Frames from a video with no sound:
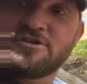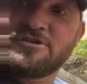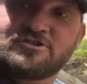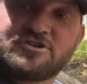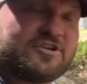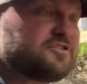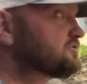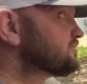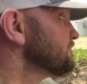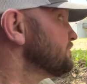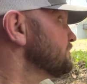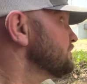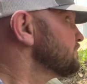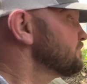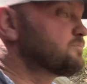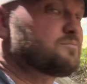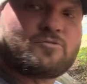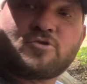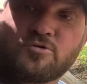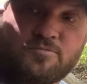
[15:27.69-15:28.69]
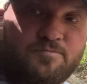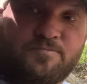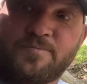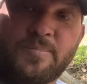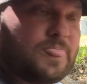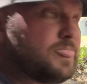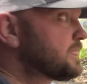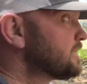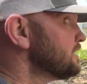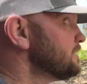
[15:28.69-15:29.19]
just
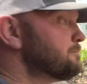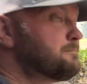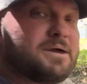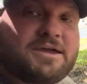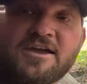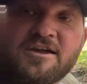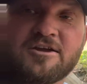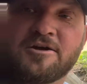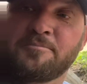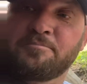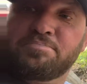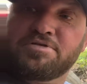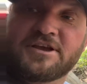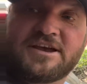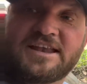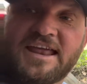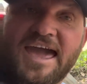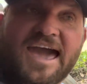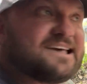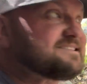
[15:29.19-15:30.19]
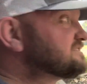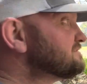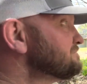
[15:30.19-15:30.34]
make a complete ass of